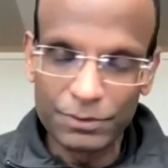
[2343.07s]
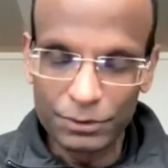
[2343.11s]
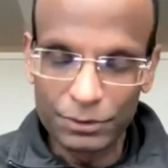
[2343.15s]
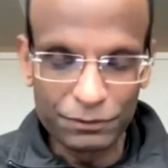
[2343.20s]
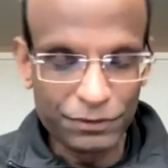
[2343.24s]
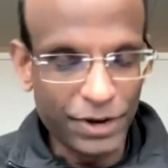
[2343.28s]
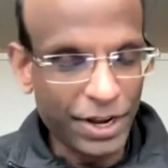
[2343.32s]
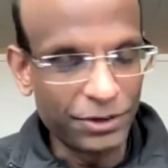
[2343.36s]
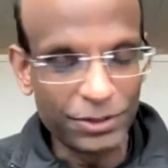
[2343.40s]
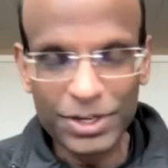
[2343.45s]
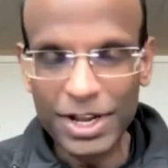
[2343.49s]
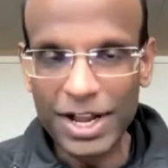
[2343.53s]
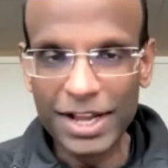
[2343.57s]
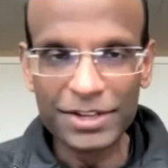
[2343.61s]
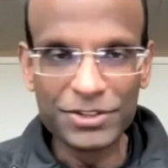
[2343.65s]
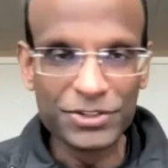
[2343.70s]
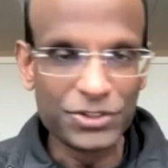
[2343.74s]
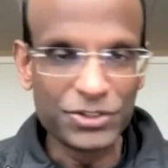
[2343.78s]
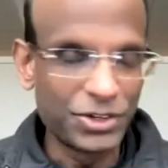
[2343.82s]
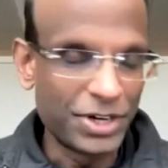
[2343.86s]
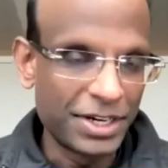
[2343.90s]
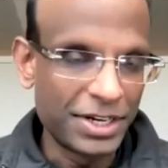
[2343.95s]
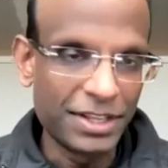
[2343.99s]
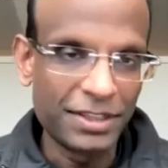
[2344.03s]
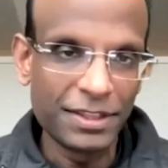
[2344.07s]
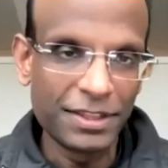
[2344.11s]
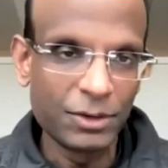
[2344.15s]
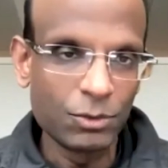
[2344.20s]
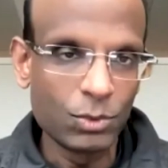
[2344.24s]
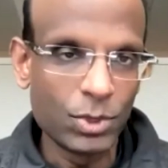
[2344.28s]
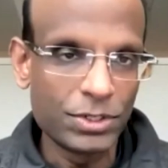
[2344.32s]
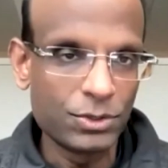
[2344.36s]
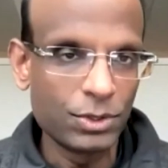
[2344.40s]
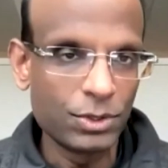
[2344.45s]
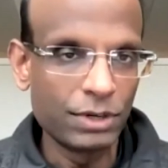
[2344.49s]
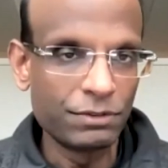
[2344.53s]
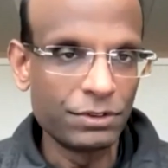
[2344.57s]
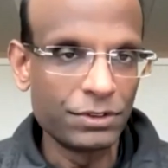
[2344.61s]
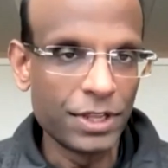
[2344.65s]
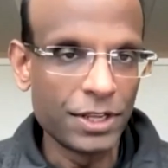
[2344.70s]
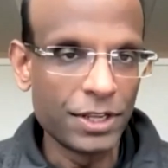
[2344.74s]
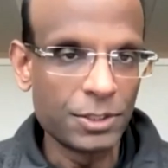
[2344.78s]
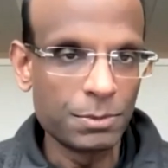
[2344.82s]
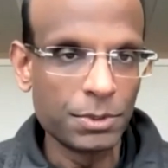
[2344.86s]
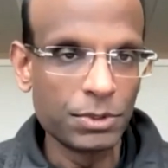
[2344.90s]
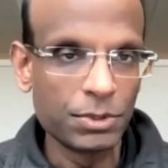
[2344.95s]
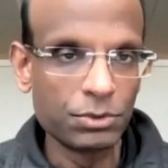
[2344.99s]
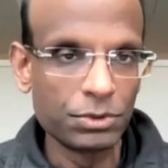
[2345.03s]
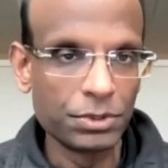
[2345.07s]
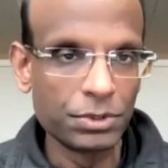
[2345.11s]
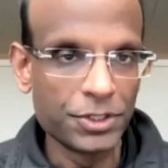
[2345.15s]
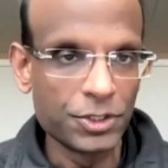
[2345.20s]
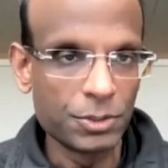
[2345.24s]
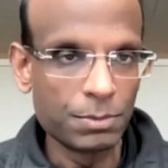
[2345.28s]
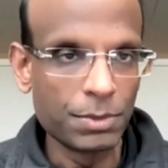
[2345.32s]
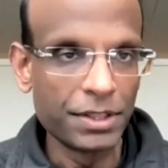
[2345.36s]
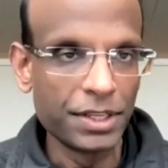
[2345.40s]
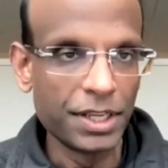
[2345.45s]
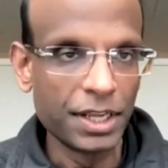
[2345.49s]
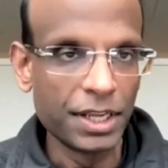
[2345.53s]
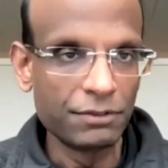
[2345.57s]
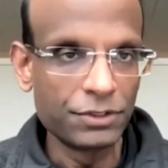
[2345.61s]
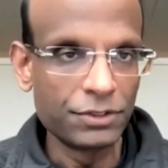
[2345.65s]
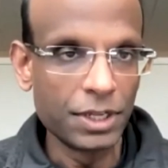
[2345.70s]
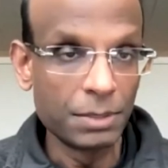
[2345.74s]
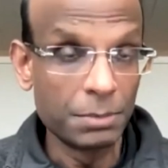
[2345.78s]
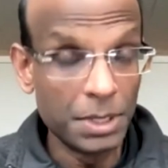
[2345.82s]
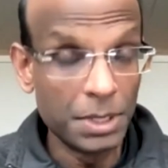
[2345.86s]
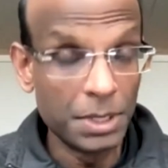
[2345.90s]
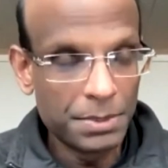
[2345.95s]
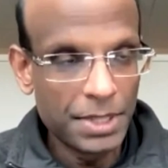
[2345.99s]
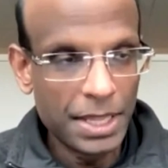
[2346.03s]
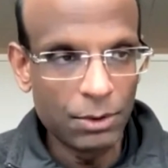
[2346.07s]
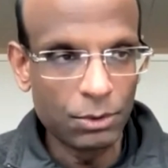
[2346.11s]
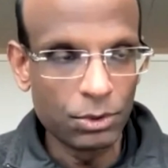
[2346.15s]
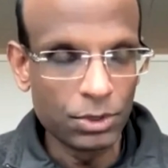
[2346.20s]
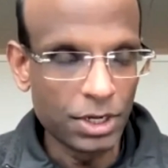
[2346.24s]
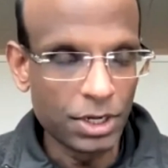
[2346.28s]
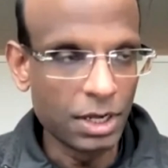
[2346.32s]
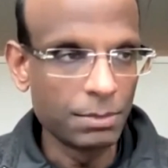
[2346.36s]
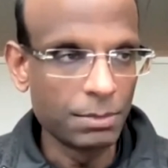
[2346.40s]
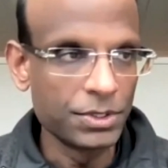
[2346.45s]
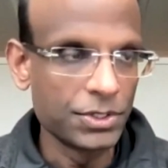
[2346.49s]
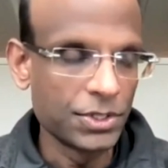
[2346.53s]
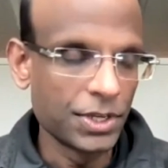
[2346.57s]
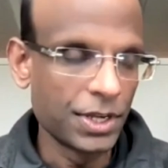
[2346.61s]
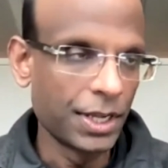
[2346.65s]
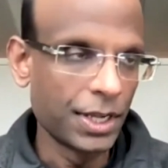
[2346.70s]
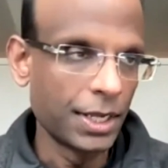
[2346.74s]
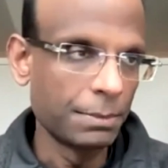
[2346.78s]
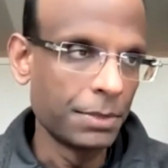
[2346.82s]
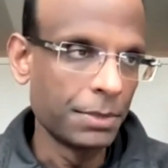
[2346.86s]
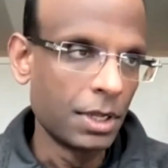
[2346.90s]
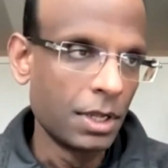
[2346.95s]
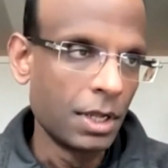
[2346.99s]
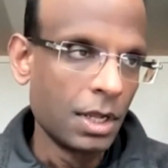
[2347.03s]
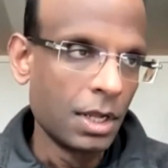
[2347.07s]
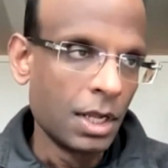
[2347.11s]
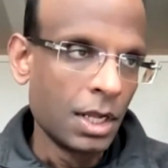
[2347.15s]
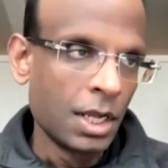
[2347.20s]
final guidance or anything whatsoever that's been released by the FDA. Maybe that will come in time.